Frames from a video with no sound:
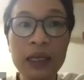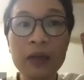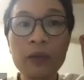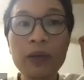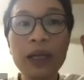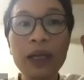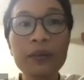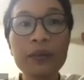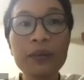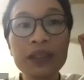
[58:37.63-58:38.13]

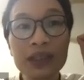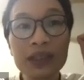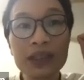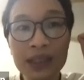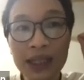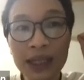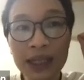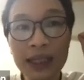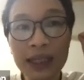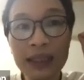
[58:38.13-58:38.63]
What I'm just
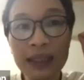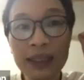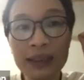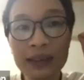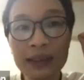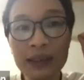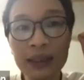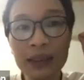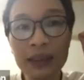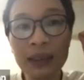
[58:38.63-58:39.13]
saying here
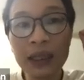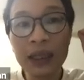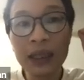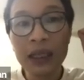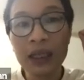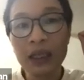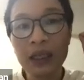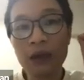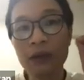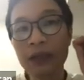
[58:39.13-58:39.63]
is that,
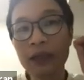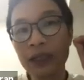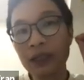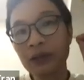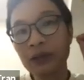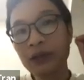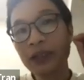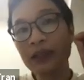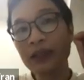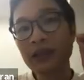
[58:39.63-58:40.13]
okay,
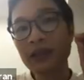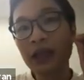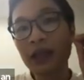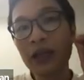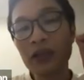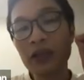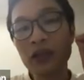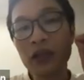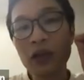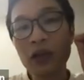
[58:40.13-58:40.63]
you can
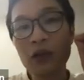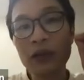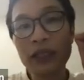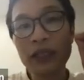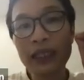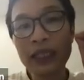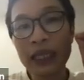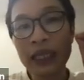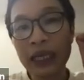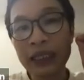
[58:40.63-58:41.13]
start your
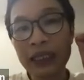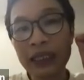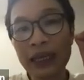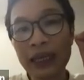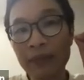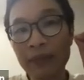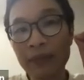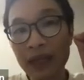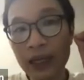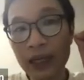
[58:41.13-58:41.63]
ODE at
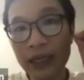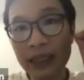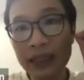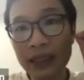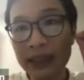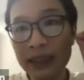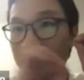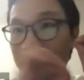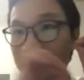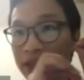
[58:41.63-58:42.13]
gamma I,
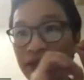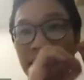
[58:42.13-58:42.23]
that's